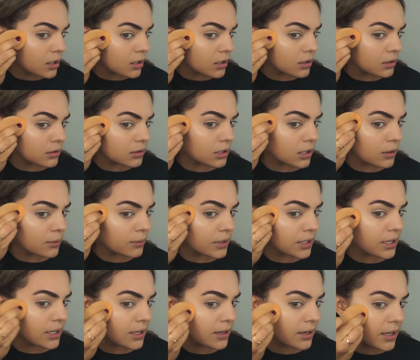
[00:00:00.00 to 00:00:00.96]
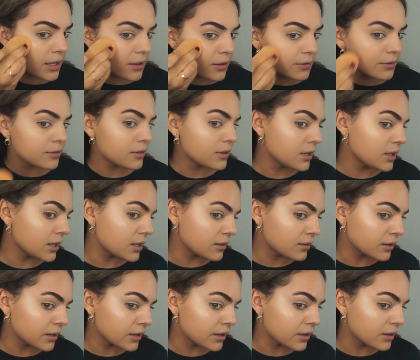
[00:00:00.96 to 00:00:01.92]
glowy and healthy,
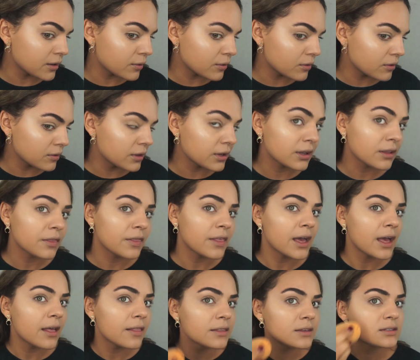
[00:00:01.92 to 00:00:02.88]
and like, look at that.